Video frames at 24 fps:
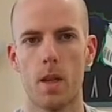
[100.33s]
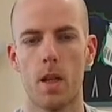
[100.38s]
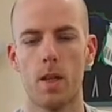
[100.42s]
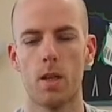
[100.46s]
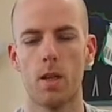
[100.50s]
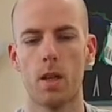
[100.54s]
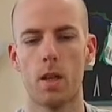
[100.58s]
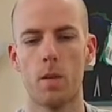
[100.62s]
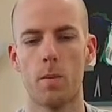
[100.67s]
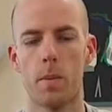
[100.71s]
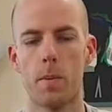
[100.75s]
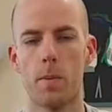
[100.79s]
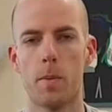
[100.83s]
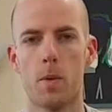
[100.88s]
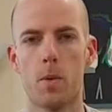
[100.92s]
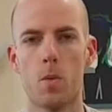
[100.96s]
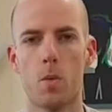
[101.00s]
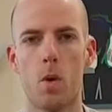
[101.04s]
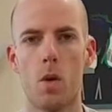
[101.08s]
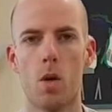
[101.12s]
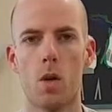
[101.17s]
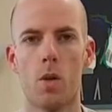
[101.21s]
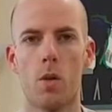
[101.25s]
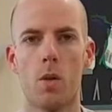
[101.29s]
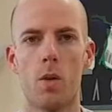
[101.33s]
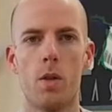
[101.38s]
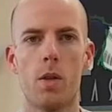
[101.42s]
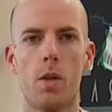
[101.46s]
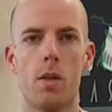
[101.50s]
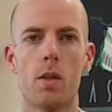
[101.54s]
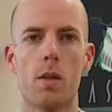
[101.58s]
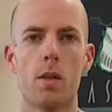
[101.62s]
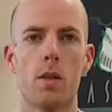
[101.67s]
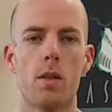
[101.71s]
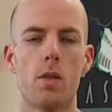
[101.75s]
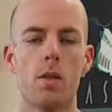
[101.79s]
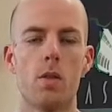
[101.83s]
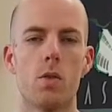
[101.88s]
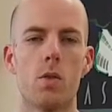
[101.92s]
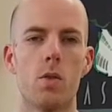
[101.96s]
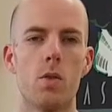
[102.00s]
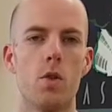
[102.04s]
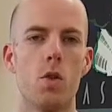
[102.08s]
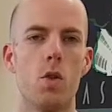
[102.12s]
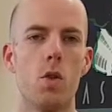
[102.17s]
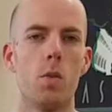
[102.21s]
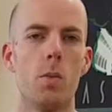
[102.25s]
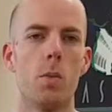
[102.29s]
A lot of people are walking around and think that
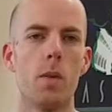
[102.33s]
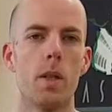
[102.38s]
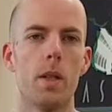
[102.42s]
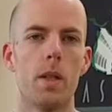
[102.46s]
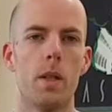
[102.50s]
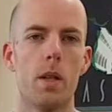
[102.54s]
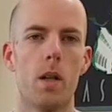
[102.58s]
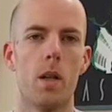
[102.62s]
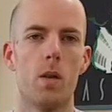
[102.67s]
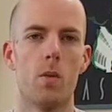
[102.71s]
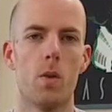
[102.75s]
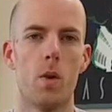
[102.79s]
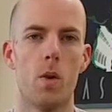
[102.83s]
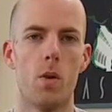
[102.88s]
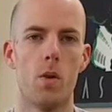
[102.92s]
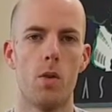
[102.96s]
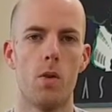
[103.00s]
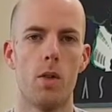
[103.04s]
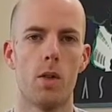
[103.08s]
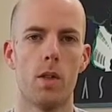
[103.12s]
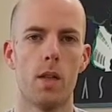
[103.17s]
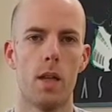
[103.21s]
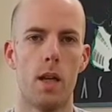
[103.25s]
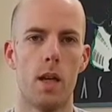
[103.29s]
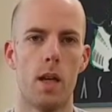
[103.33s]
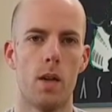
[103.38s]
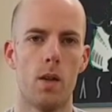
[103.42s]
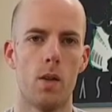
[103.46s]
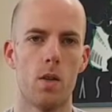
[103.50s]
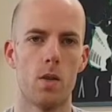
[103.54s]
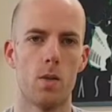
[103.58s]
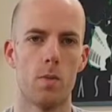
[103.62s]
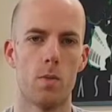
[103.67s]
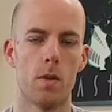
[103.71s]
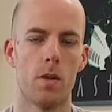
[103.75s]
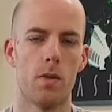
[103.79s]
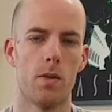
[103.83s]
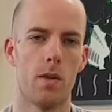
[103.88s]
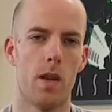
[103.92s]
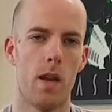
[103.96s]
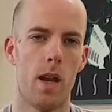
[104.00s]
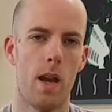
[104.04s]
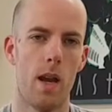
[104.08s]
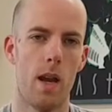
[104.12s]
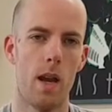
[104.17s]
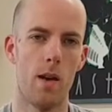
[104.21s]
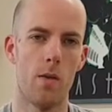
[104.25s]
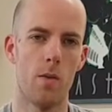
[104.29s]
there's nobody around that cares, but if
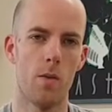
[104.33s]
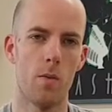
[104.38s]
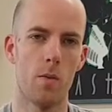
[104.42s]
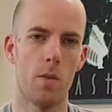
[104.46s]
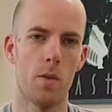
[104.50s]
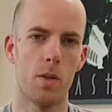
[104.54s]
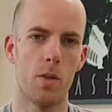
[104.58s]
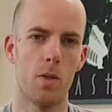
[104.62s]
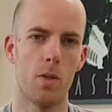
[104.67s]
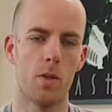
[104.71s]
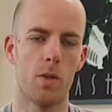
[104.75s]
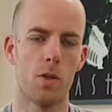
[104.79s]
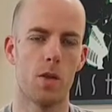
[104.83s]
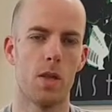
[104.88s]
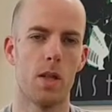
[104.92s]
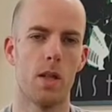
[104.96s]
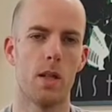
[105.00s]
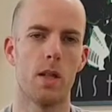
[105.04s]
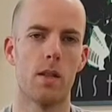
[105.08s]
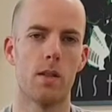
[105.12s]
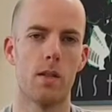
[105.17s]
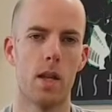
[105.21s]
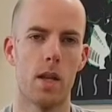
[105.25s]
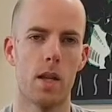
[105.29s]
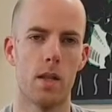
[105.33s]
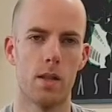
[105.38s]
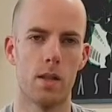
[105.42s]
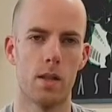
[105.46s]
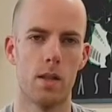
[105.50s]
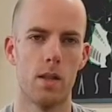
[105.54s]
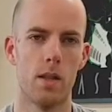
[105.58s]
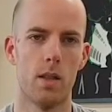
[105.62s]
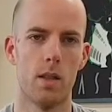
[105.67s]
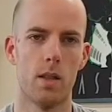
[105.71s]
everybody who's thinking that